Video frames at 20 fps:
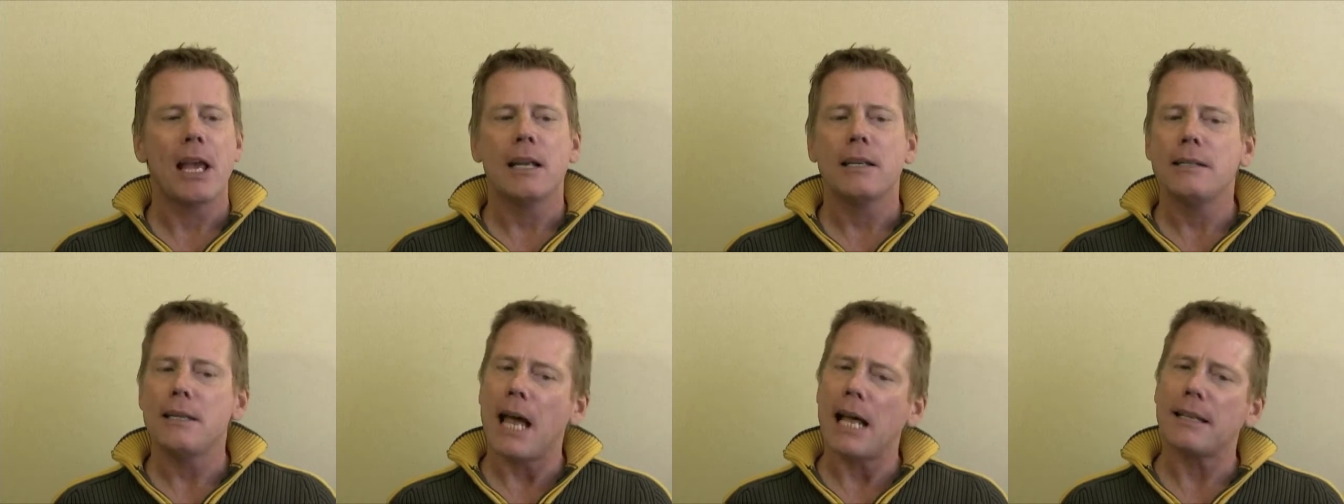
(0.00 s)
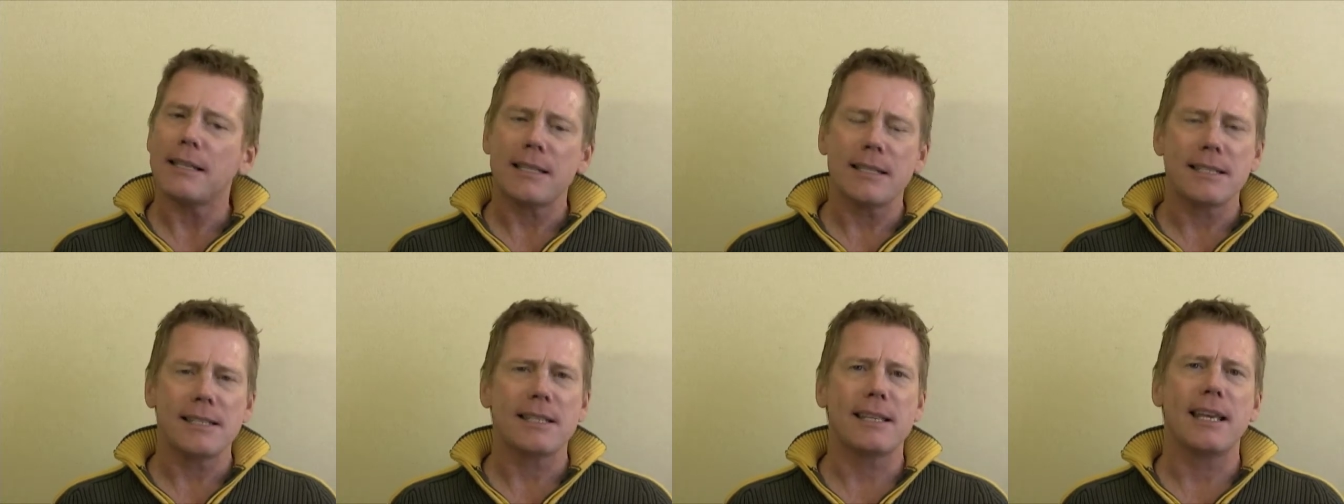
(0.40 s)
Not
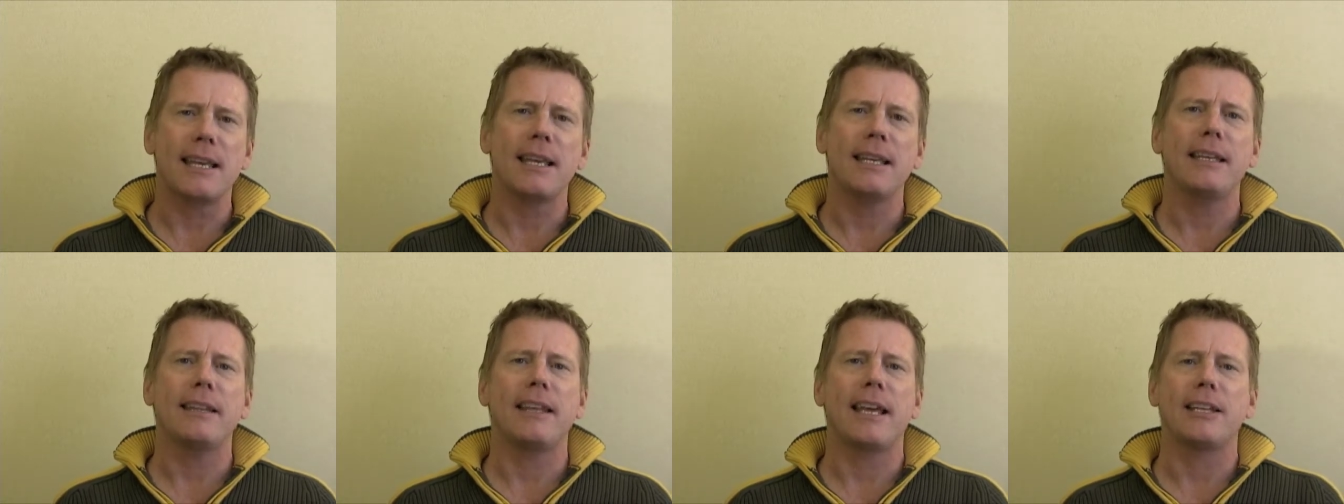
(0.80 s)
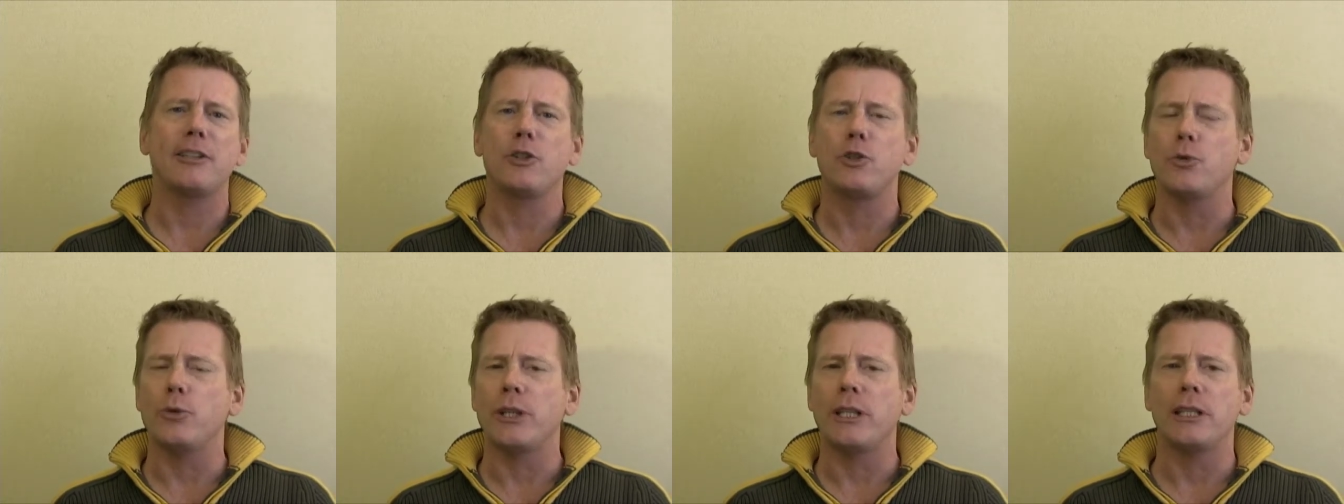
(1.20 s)
to say
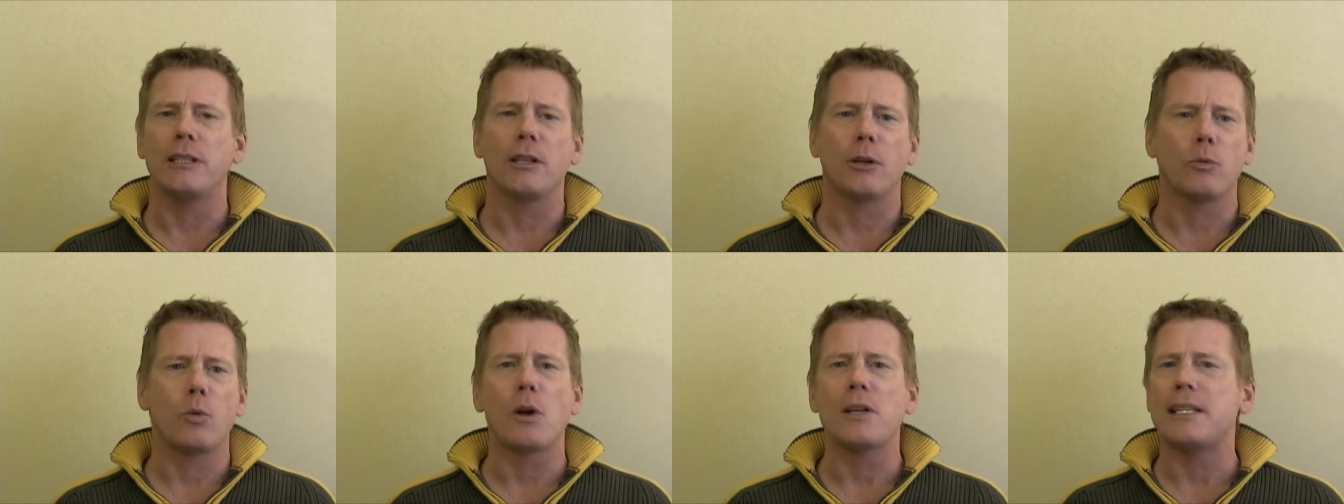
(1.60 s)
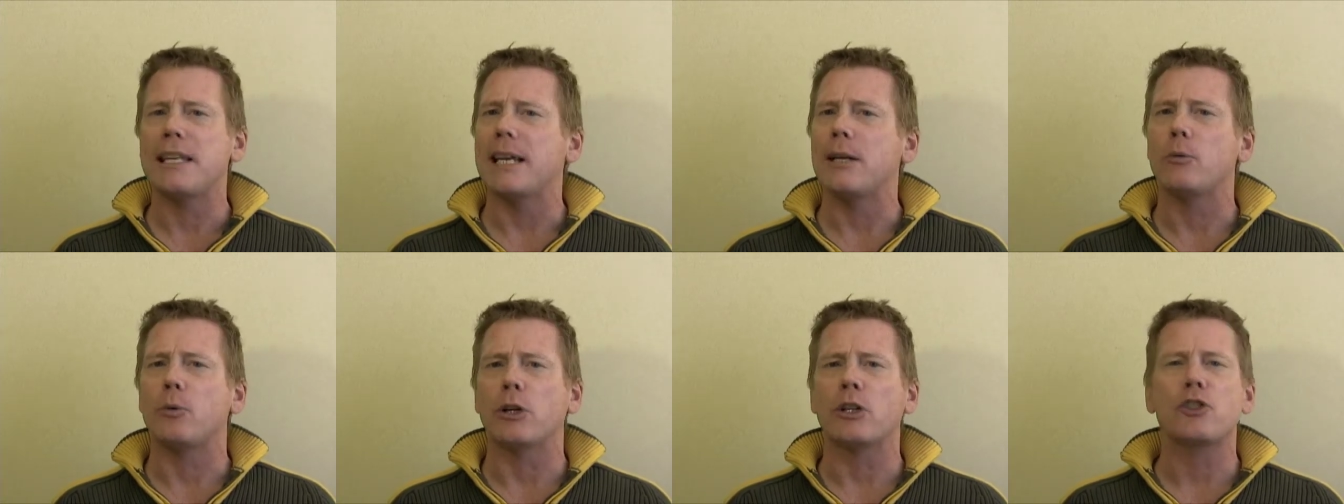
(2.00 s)
that doing a
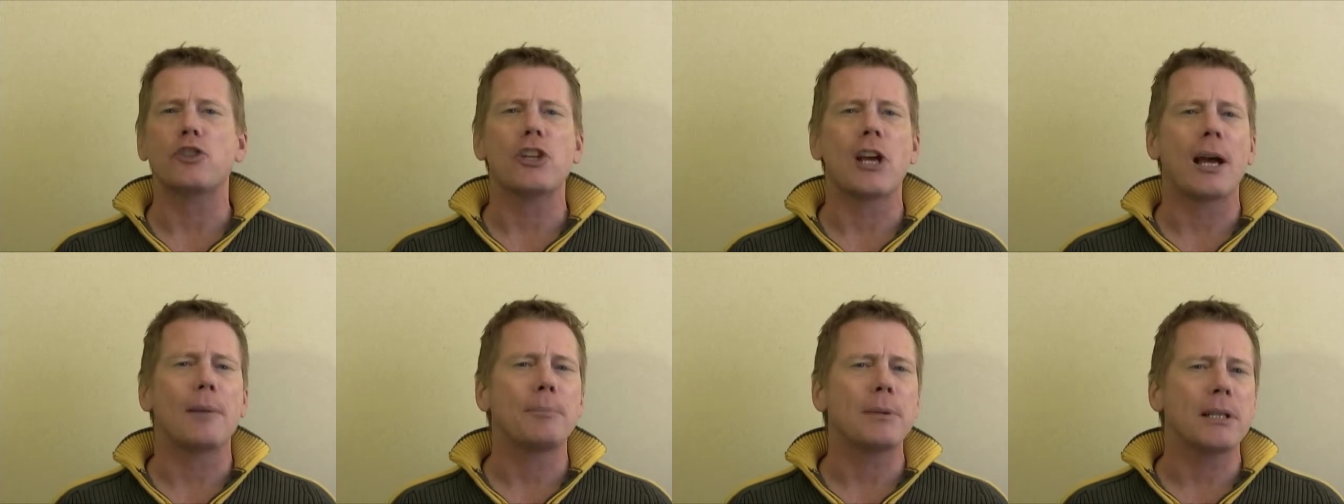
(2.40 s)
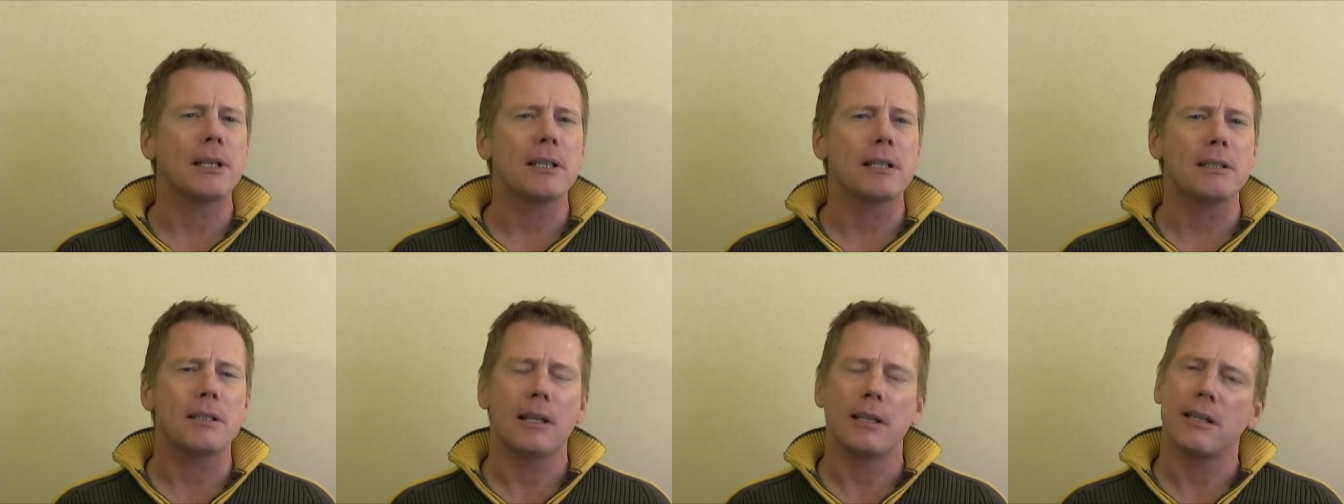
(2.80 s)
one-day workshop
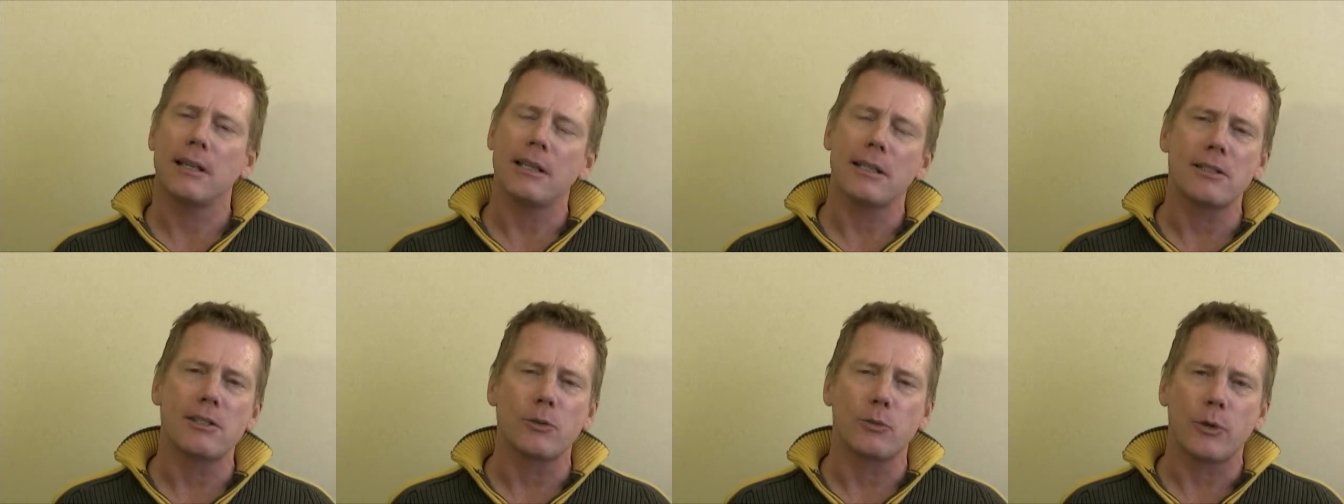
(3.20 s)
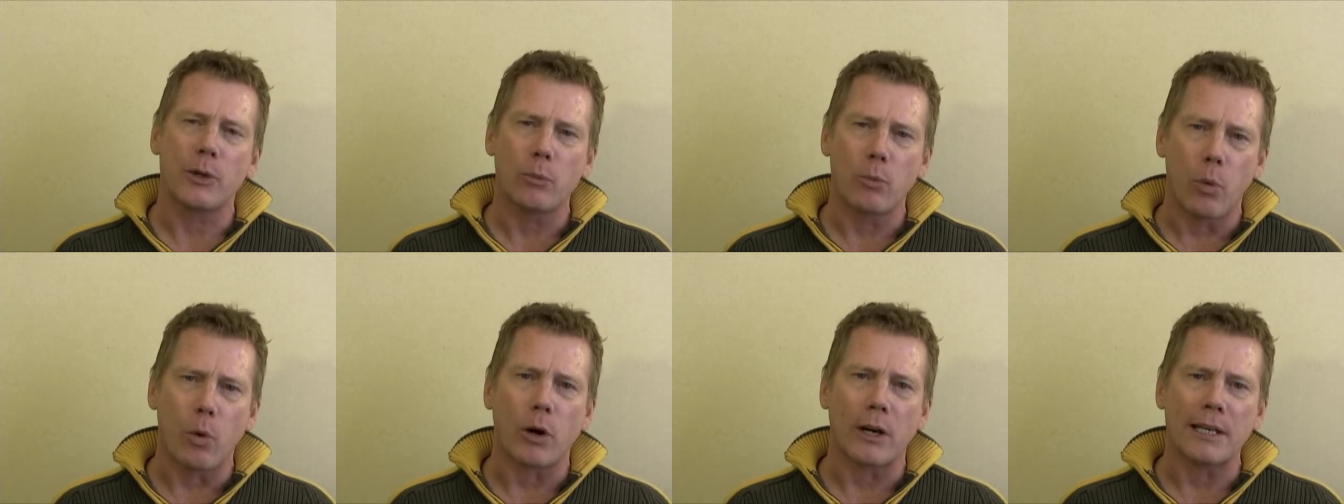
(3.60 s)
isn't
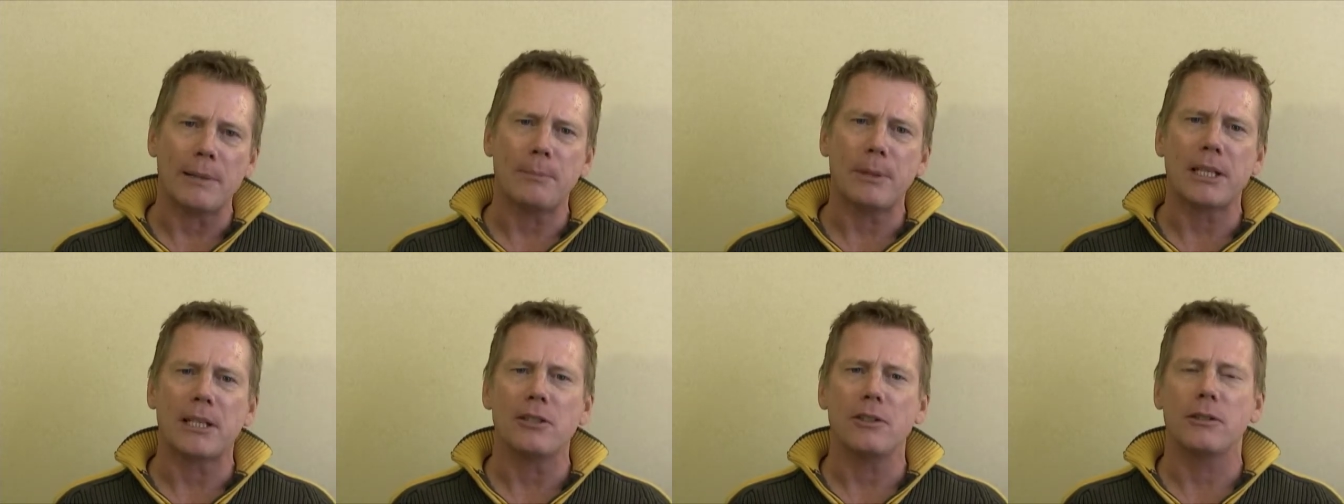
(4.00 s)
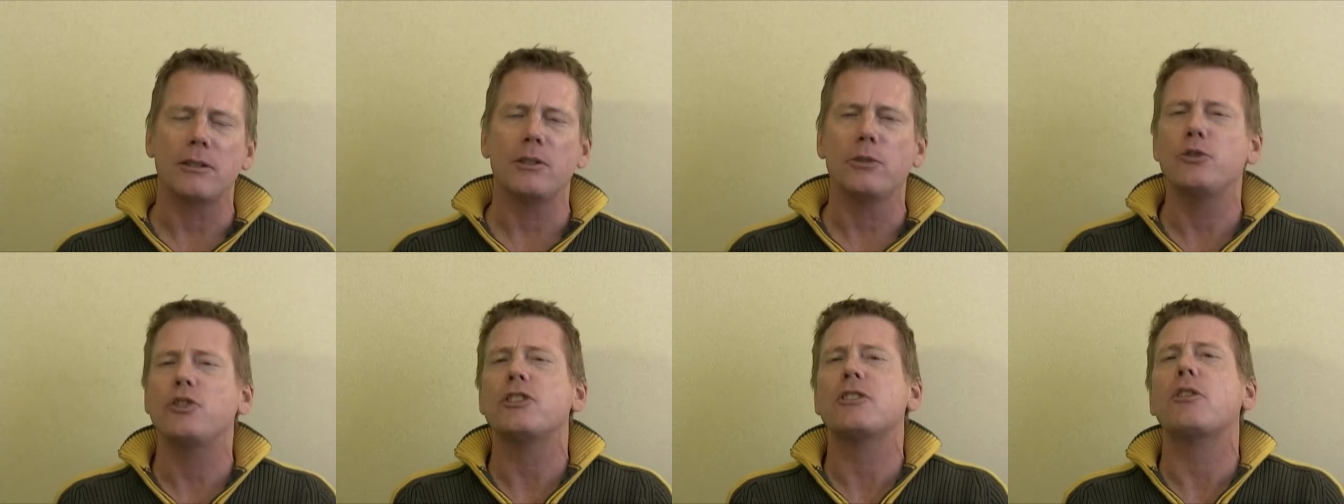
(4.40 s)
rewarding, because
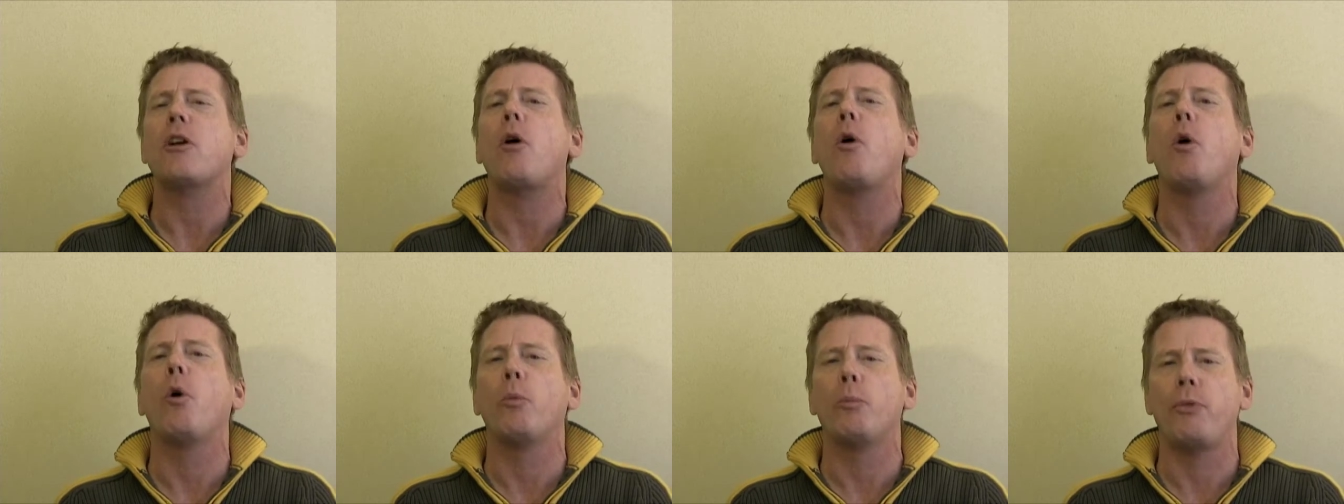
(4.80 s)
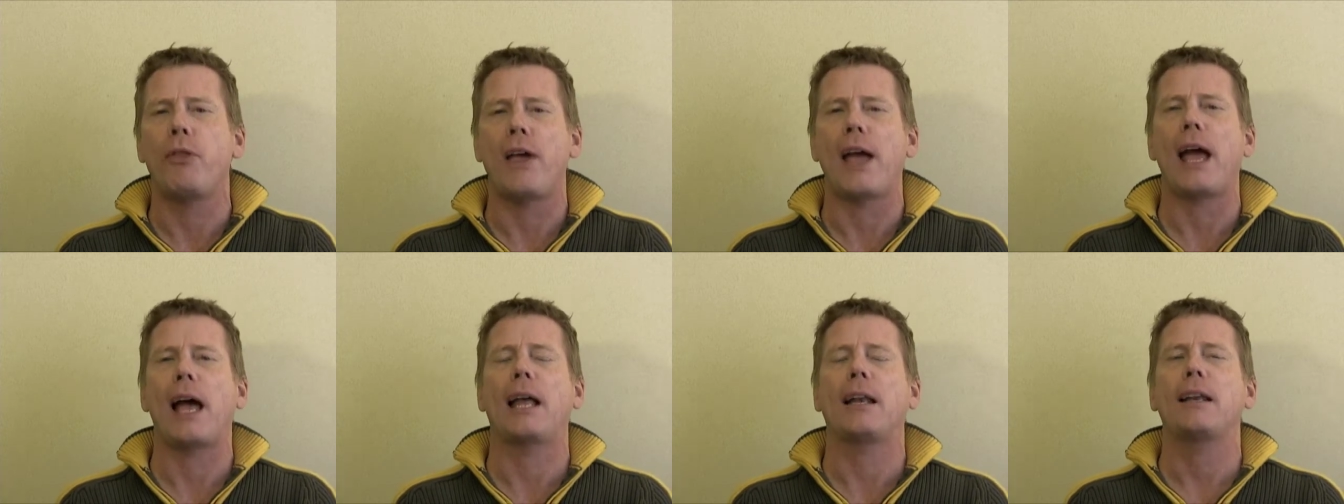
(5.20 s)
you just hope
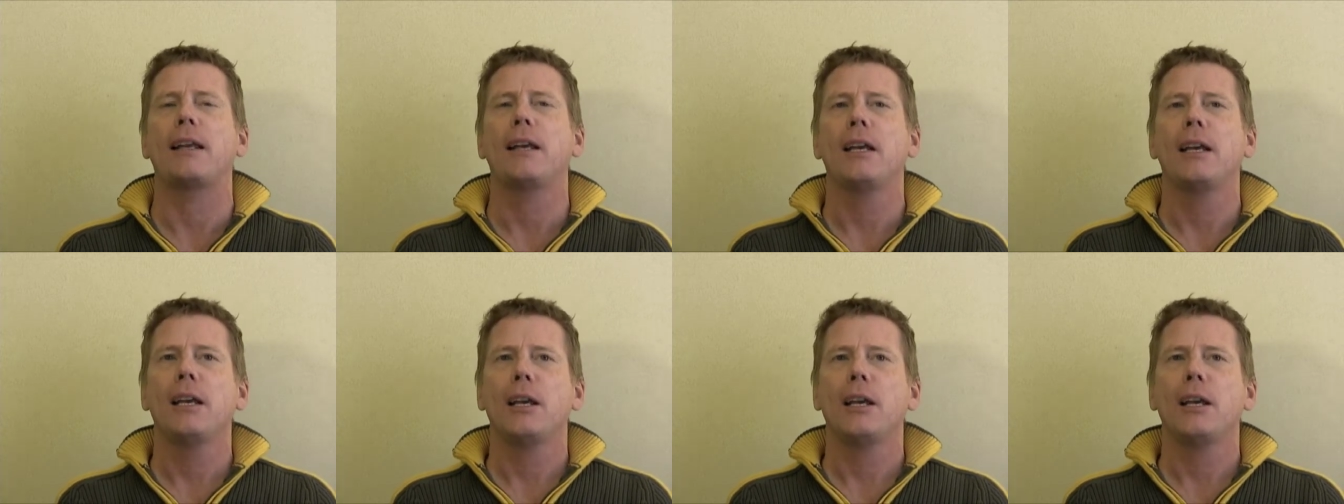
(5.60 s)
that